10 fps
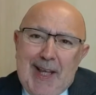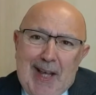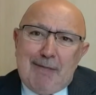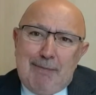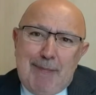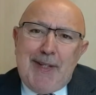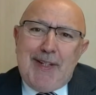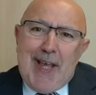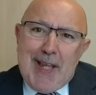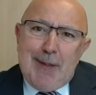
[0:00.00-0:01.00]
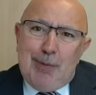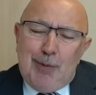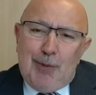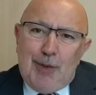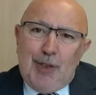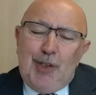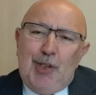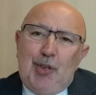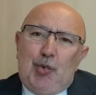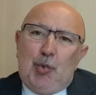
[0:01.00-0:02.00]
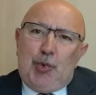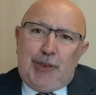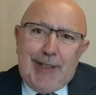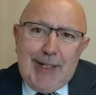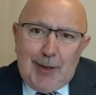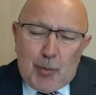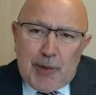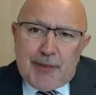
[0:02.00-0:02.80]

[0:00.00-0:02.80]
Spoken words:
have been able to deal with